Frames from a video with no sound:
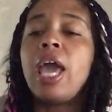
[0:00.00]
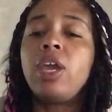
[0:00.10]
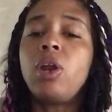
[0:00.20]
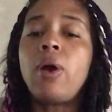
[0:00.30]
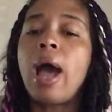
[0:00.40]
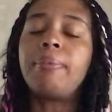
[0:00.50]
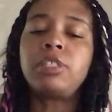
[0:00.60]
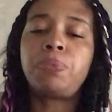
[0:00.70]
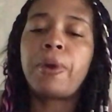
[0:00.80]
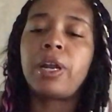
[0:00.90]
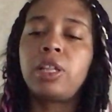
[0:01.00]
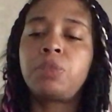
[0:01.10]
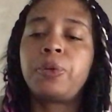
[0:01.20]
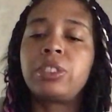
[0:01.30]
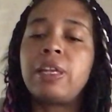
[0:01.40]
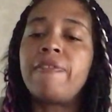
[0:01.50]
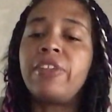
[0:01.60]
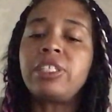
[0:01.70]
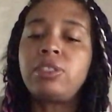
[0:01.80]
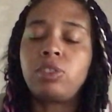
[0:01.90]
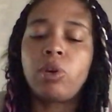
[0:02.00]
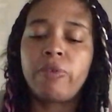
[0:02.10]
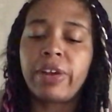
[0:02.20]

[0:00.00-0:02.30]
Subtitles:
You know, I'm just proud of this person. If this story